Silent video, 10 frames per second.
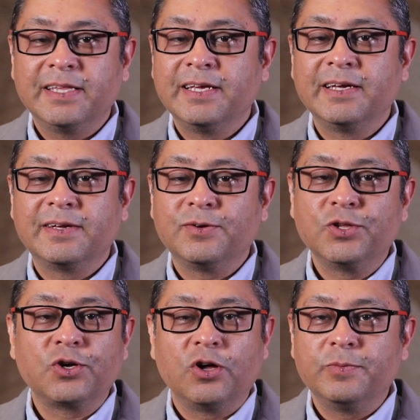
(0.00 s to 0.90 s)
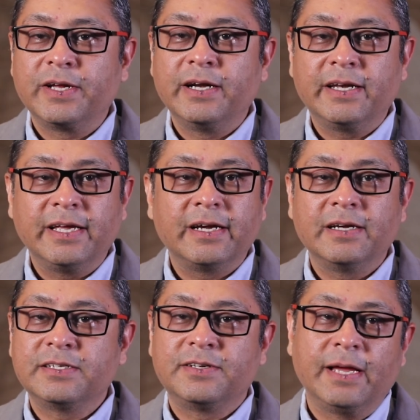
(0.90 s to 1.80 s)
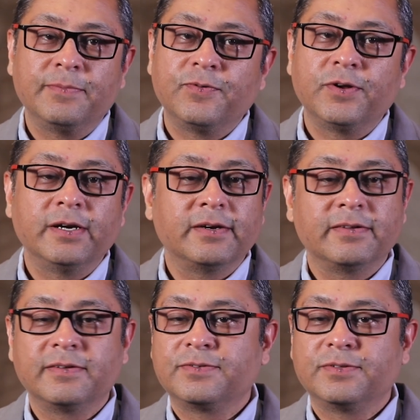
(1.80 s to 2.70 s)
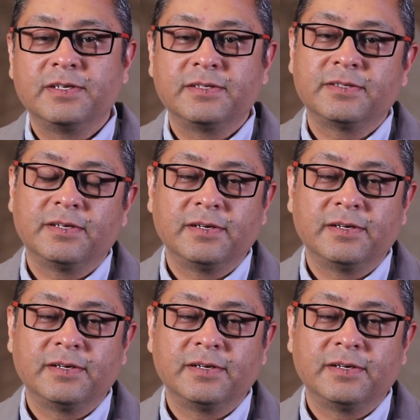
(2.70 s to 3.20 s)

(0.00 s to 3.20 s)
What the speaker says: think the economy can take it. It's ripe for it. So there's